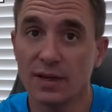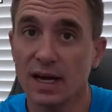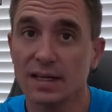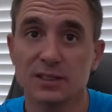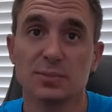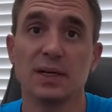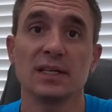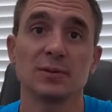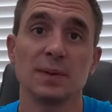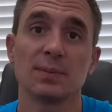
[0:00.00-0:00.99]
got
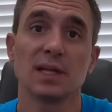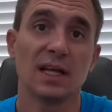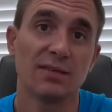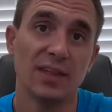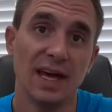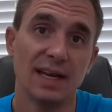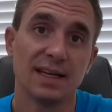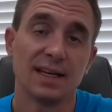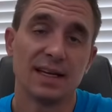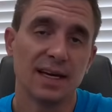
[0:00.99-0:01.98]
experience. People love
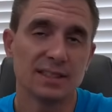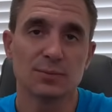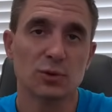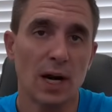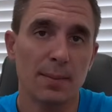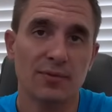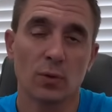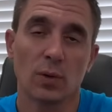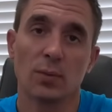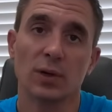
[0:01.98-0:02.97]
that. And subscribe if you
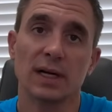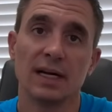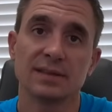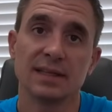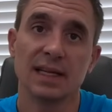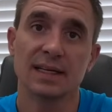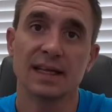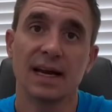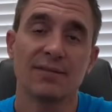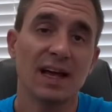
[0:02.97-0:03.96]
want more content like
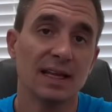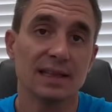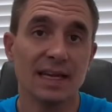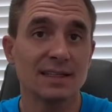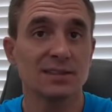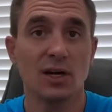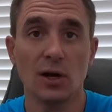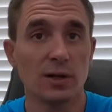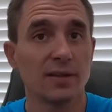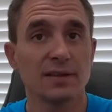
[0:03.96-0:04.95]
that. I've got links to
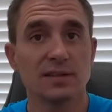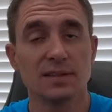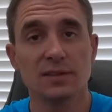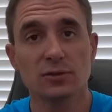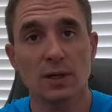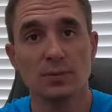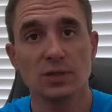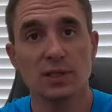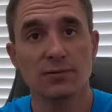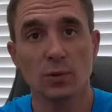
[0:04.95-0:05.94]
all of this in the
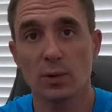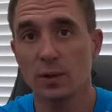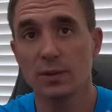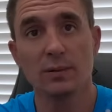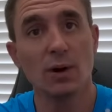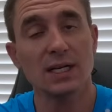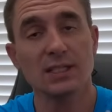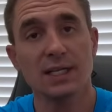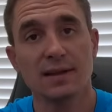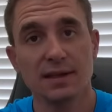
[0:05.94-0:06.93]
description. If you want to rewatch
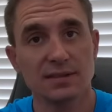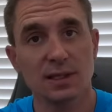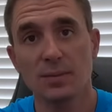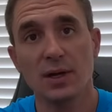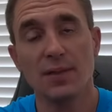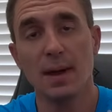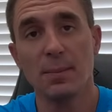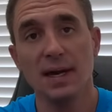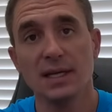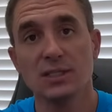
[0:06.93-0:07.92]
any of this, it'll be on that
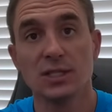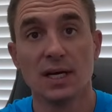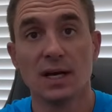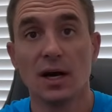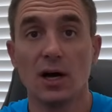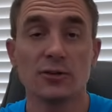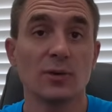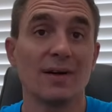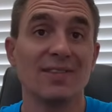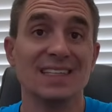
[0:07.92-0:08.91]
page. Also
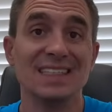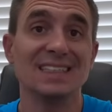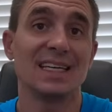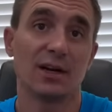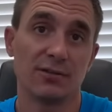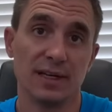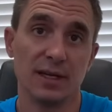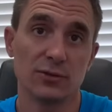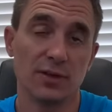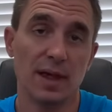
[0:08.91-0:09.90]
have the detail
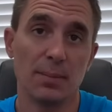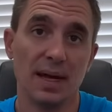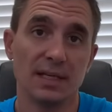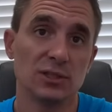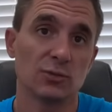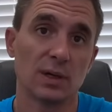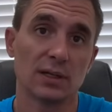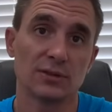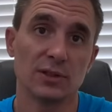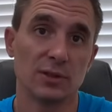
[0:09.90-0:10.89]
videos on that page as
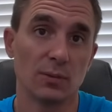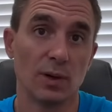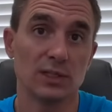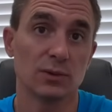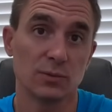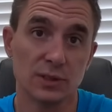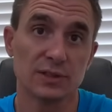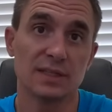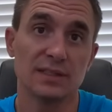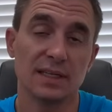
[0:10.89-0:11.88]
well so that you can watch the real
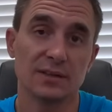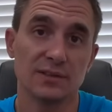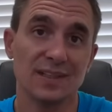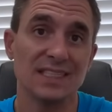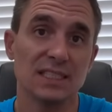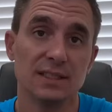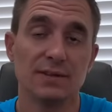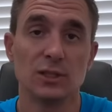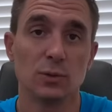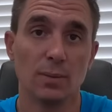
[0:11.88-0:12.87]
details of each
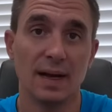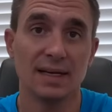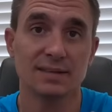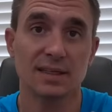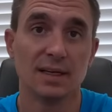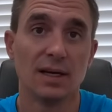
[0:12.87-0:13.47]
individual mask